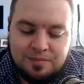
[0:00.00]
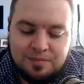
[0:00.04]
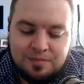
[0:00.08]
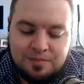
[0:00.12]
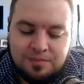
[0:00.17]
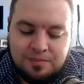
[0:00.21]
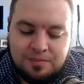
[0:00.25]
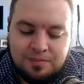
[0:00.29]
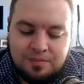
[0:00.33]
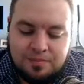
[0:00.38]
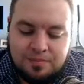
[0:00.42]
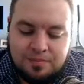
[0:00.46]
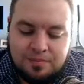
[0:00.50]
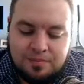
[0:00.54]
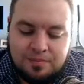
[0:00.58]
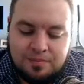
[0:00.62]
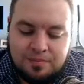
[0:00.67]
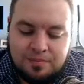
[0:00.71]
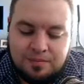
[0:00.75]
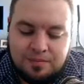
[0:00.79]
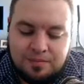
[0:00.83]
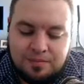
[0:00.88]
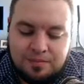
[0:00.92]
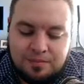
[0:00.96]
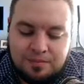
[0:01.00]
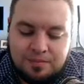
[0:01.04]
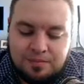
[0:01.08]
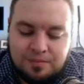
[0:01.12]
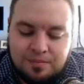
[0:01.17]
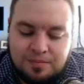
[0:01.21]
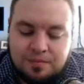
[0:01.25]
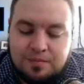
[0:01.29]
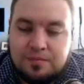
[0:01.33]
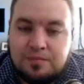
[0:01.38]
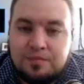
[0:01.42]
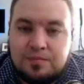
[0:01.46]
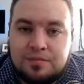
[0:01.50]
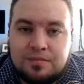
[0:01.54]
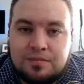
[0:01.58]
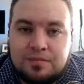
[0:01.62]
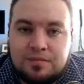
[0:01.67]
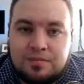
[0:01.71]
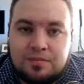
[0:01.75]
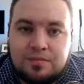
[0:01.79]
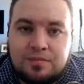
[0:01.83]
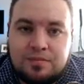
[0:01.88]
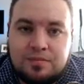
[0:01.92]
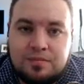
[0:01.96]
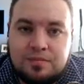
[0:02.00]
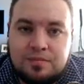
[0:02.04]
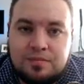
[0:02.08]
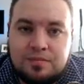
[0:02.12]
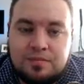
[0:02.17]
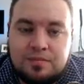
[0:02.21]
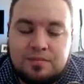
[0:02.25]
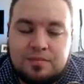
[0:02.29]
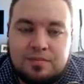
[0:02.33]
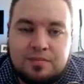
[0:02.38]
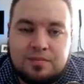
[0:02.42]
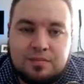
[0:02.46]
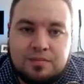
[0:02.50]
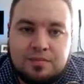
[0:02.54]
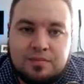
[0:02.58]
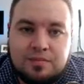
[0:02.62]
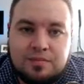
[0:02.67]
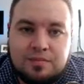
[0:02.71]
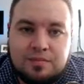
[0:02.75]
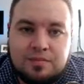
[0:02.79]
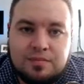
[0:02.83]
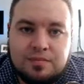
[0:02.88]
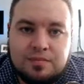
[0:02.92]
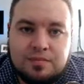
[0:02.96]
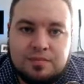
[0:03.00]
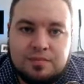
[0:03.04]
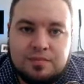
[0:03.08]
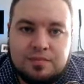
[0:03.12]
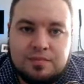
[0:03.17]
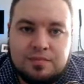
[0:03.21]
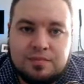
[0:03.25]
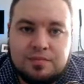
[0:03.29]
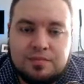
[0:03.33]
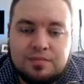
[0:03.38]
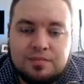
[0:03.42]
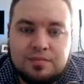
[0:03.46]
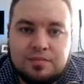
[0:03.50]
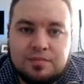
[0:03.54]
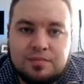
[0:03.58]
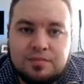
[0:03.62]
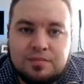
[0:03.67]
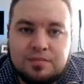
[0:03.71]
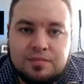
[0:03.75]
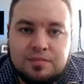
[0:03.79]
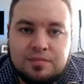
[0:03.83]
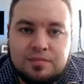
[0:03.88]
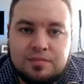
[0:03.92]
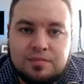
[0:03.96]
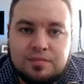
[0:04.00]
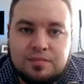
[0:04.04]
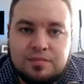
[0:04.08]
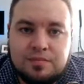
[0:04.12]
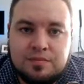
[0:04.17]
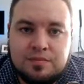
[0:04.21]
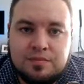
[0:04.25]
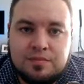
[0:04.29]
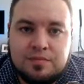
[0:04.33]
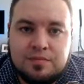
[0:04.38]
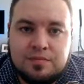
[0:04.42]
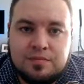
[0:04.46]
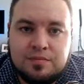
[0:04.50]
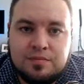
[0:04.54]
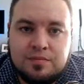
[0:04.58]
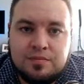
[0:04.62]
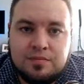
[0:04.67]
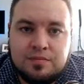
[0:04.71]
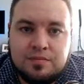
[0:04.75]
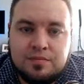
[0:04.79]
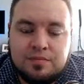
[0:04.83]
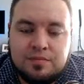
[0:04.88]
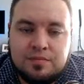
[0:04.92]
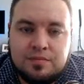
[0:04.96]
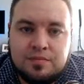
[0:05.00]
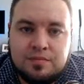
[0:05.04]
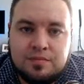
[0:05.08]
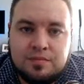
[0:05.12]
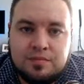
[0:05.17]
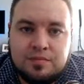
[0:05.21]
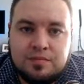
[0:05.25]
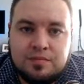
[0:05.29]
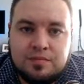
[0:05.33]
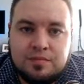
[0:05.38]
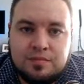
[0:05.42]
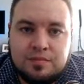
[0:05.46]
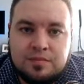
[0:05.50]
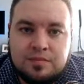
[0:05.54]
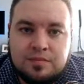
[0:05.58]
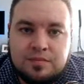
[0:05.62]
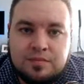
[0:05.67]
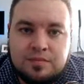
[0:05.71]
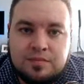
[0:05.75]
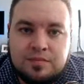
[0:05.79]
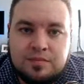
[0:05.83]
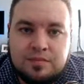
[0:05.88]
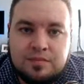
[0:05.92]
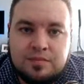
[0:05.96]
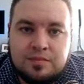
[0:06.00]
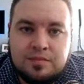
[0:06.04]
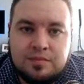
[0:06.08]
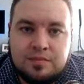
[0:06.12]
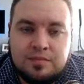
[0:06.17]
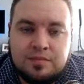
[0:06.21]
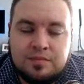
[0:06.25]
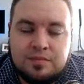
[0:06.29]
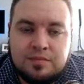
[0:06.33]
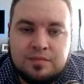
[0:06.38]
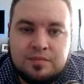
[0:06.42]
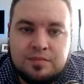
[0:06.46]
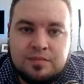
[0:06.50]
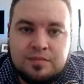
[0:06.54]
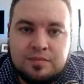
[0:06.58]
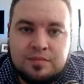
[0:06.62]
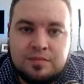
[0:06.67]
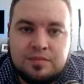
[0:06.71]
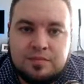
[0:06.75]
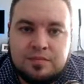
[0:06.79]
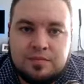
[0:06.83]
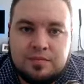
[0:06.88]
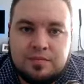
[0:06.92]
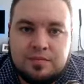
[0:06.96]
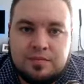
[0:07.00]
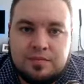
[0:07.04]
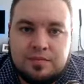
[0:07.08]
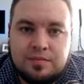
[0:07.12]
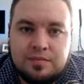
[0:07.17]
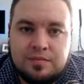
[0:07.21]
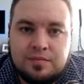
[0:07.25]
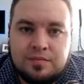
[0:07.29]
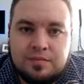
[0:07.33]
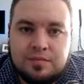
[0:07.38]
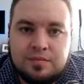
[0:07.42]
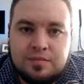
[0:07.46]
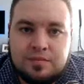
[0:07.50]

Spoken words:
This person isn't speaking.